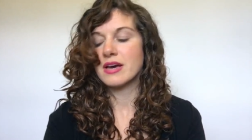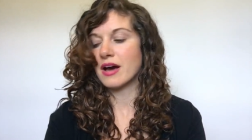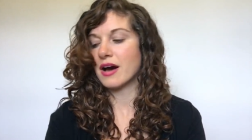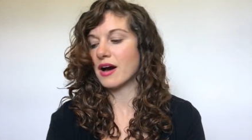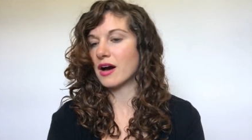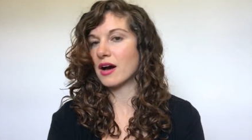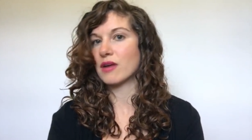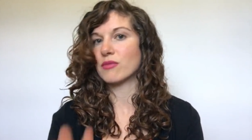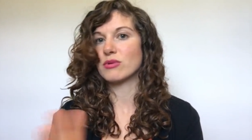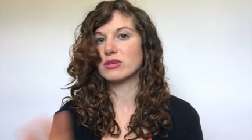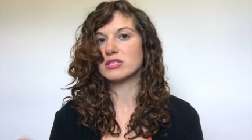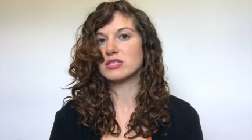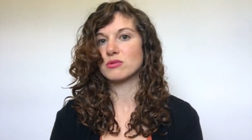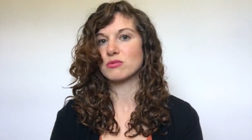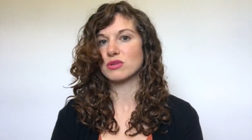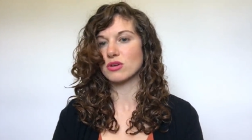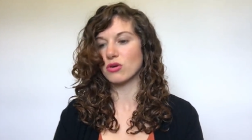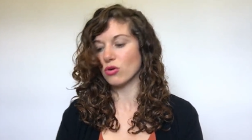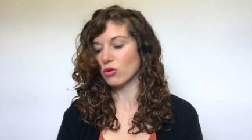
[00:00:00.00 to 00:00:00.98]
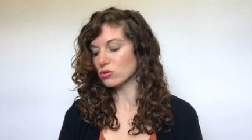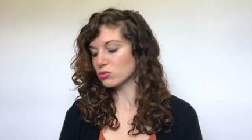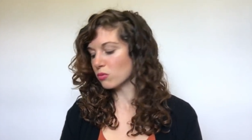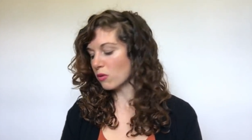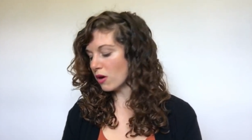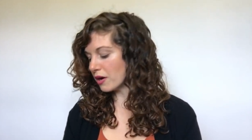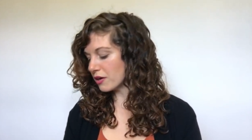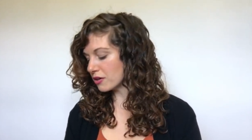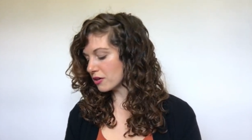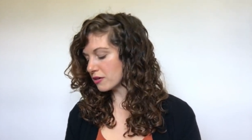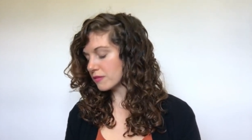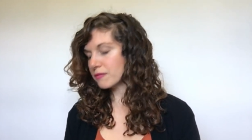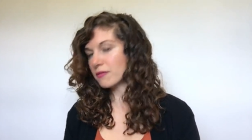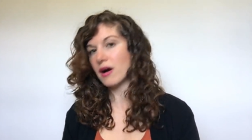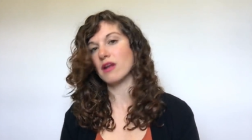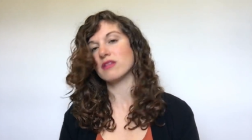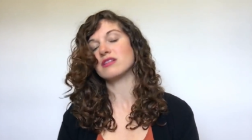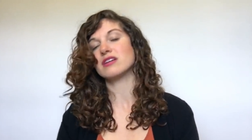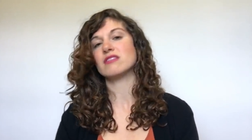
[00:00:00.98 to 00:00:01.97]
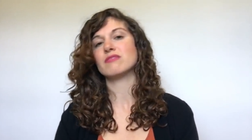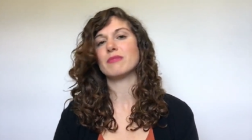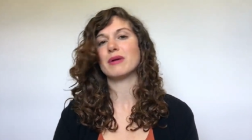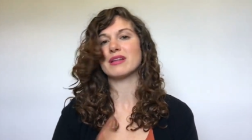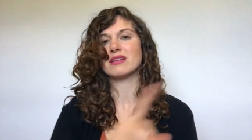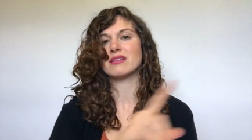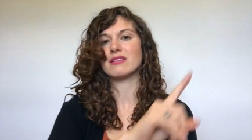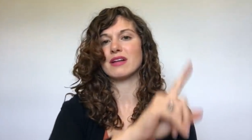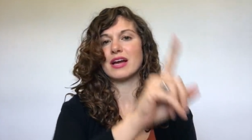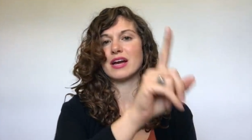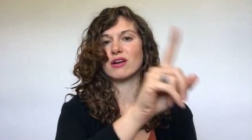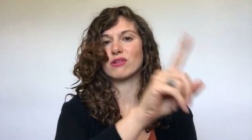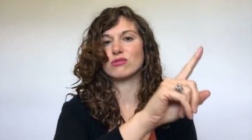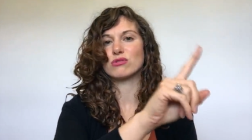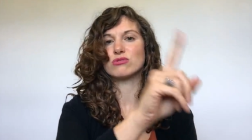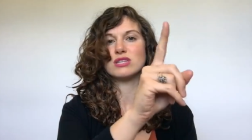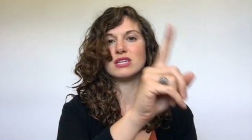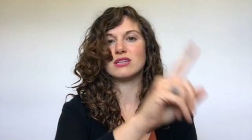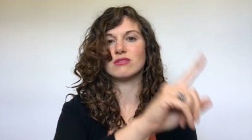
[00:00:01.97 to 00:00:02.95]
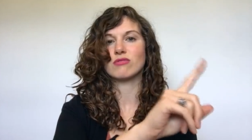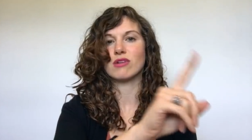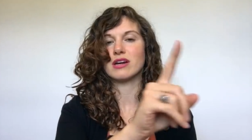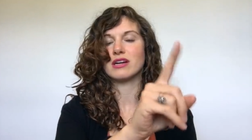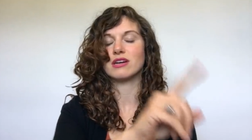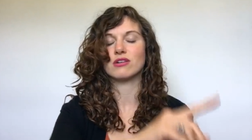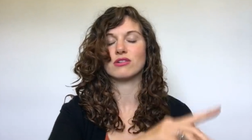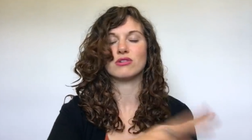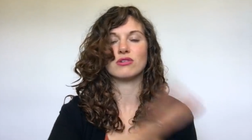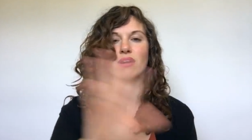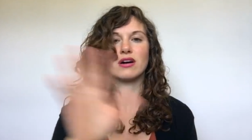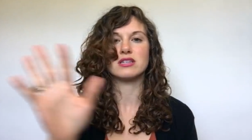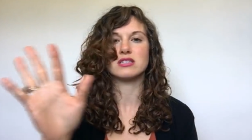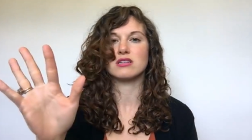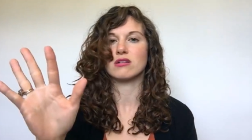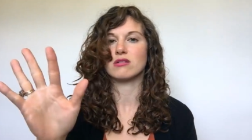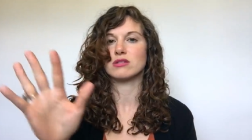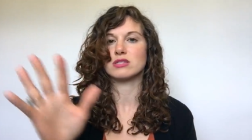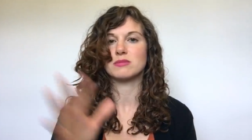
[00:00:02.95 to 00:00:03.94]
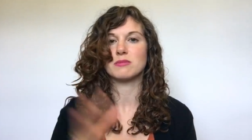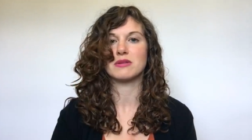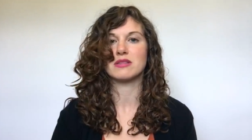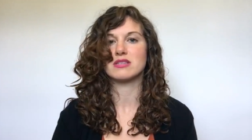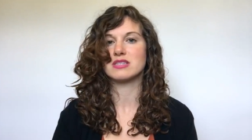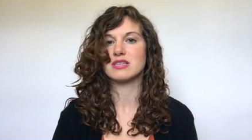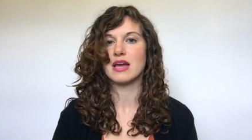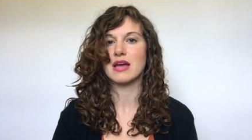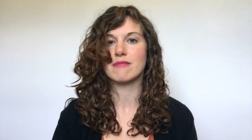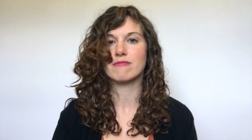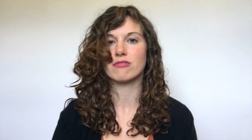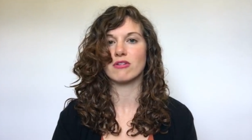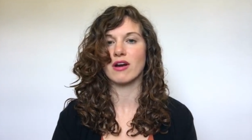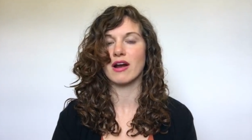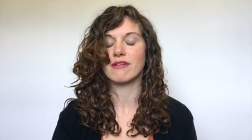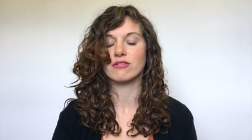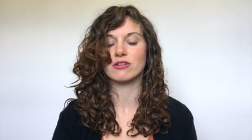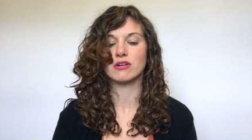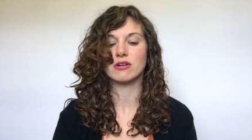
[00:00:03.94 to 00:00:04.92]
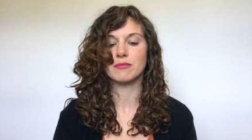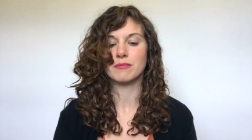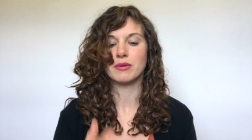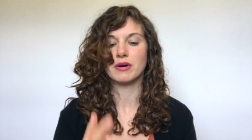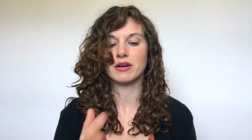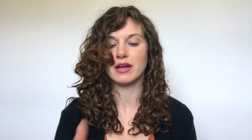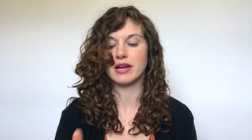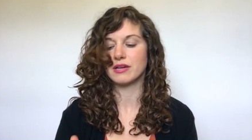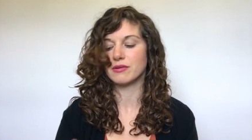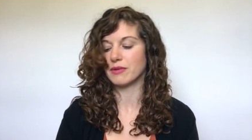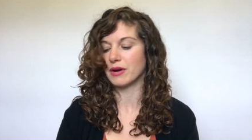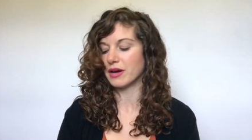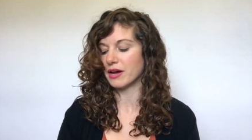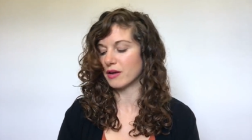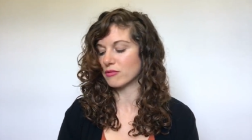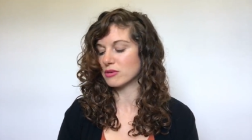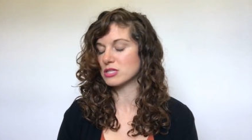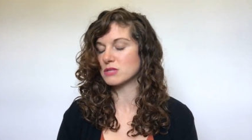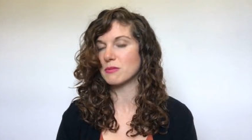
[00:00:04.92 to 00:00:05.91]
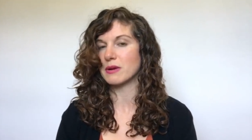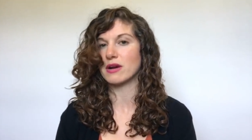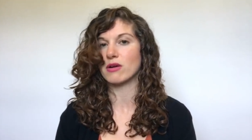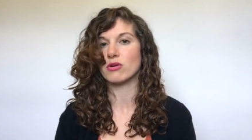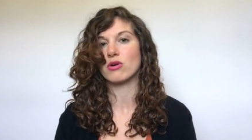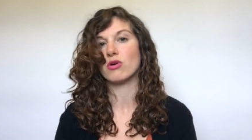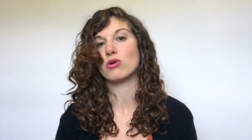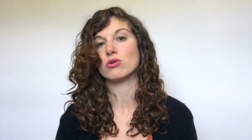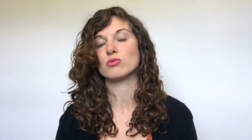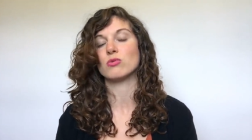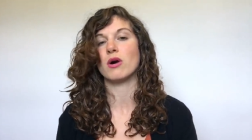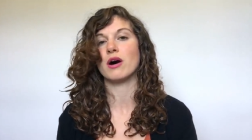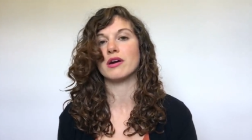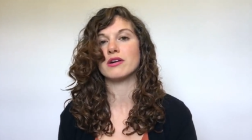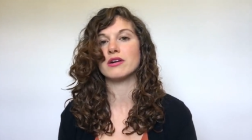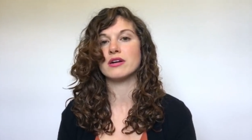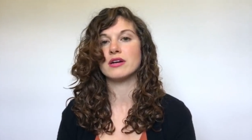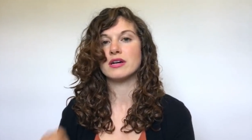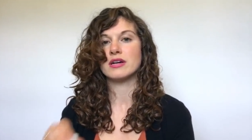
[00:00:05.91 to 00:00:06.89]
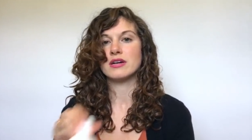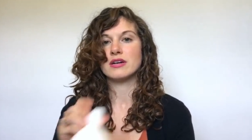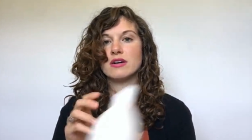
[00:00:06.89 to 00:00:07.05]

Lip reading: I rinse it with cold water. I'll leave my little hair routine right here. You guys know it's been the same forever. But anyway, I rinse my hair with cold water.